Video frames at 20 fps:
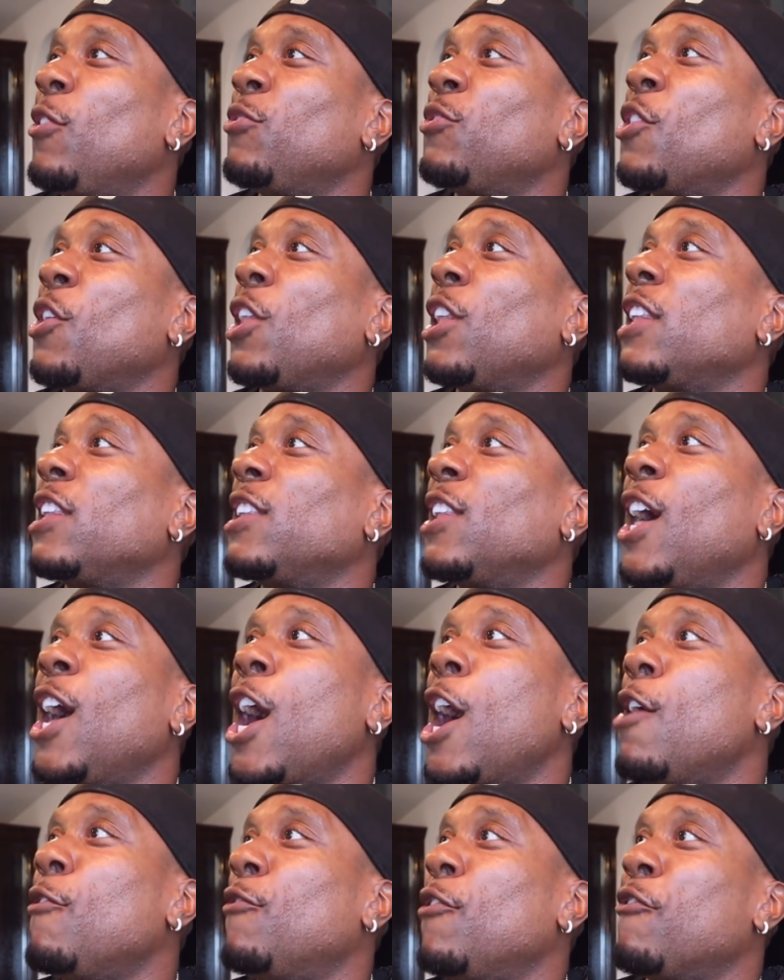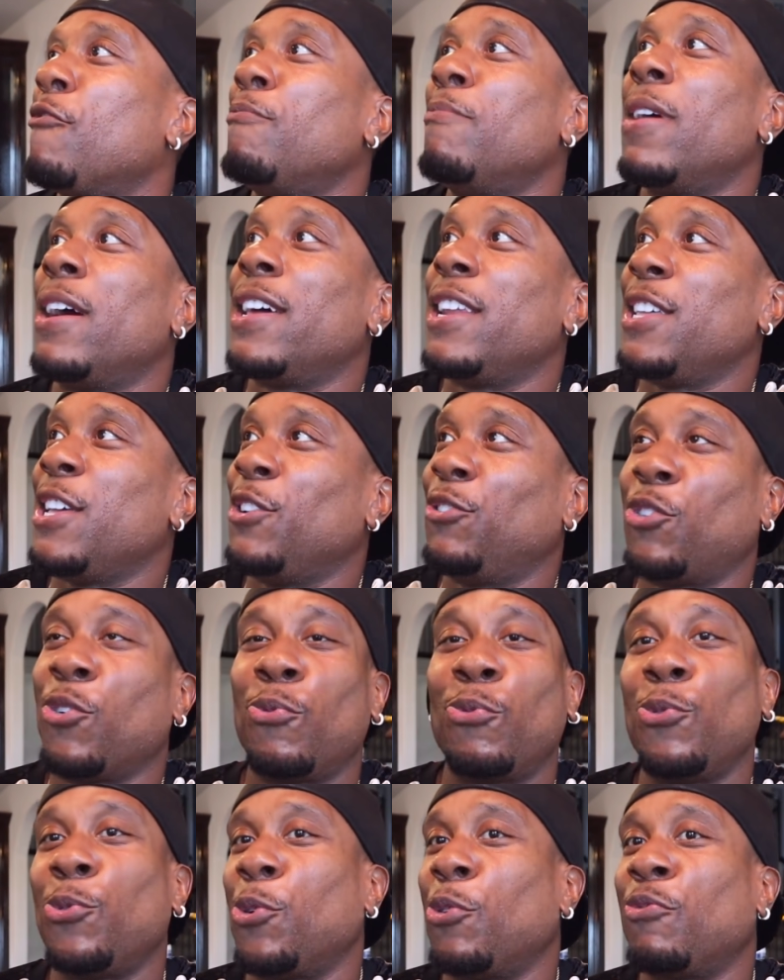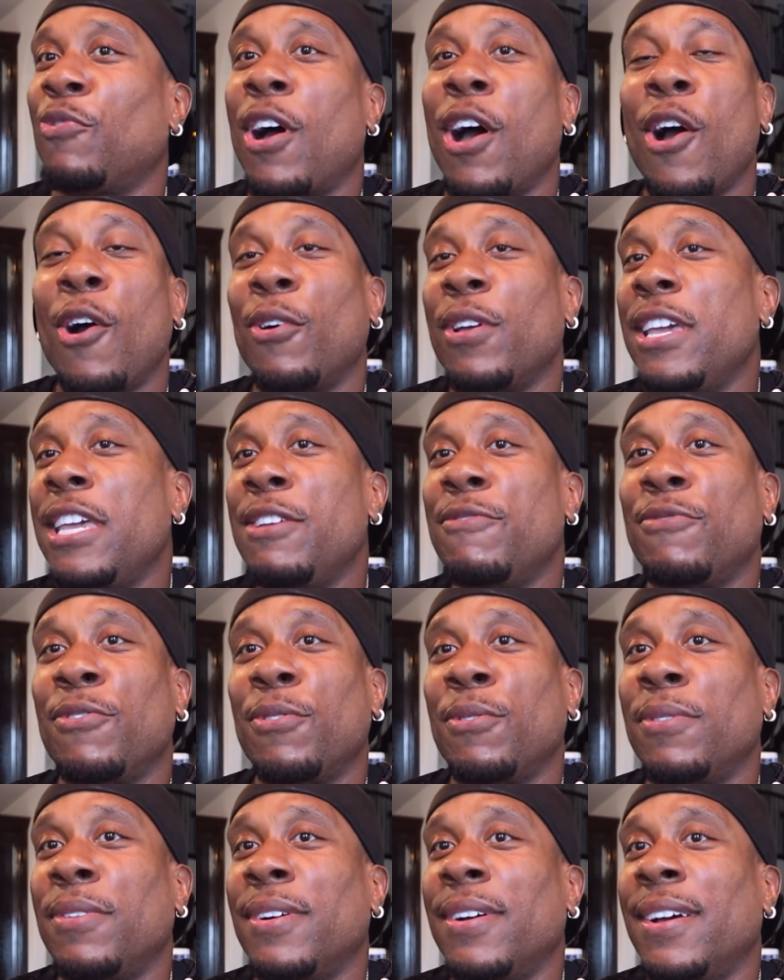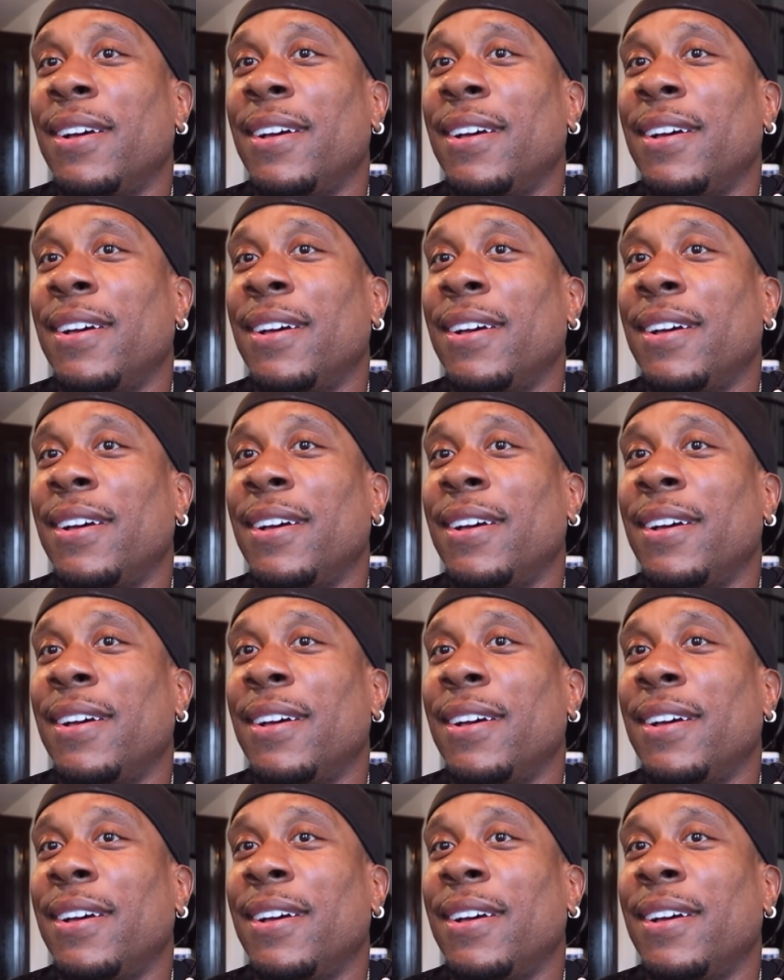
the love of money is the root of all evil.